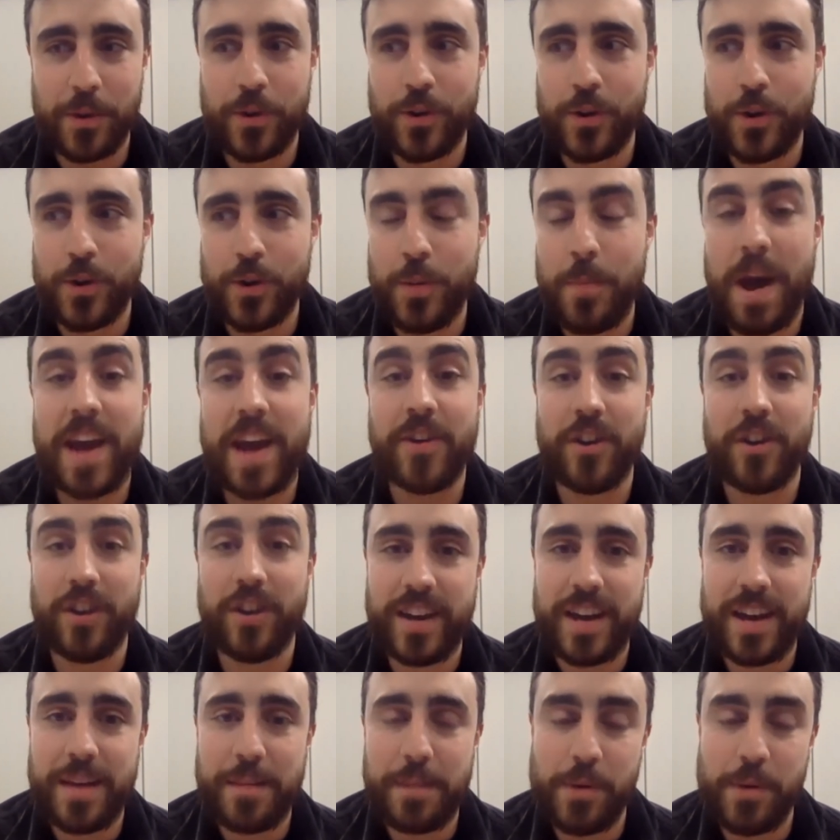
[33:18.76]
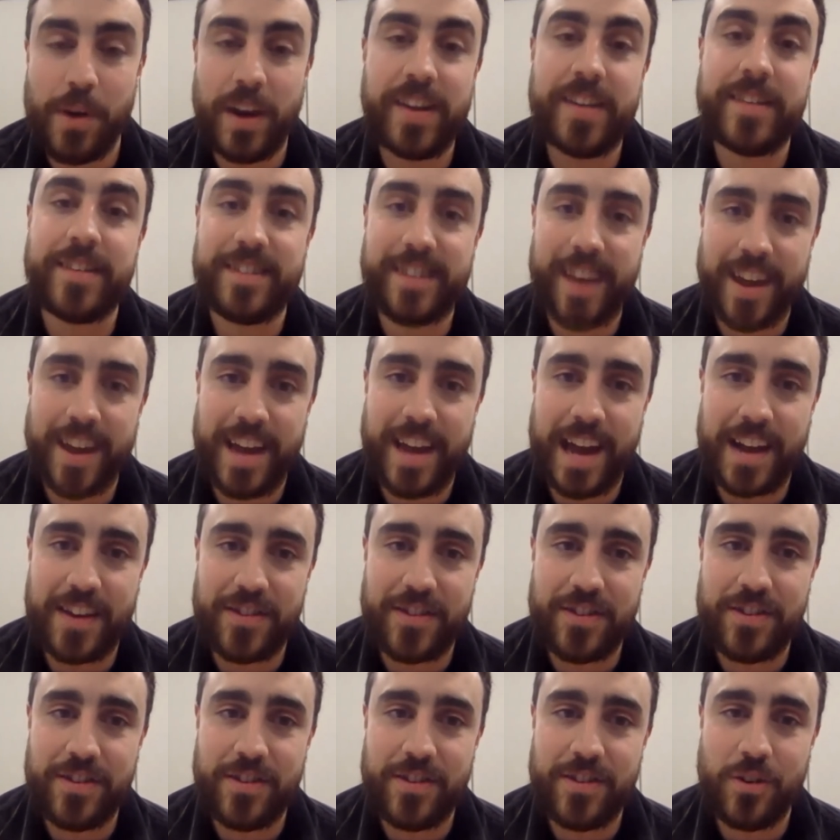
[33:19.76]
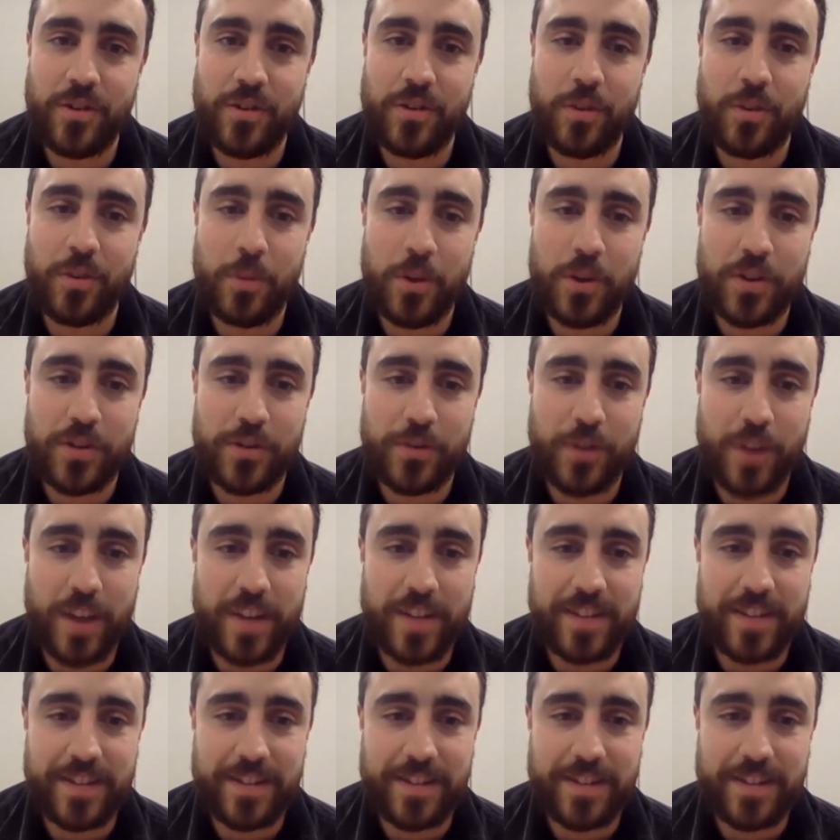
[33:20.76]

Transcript: may not be ready to take action on workers' rights.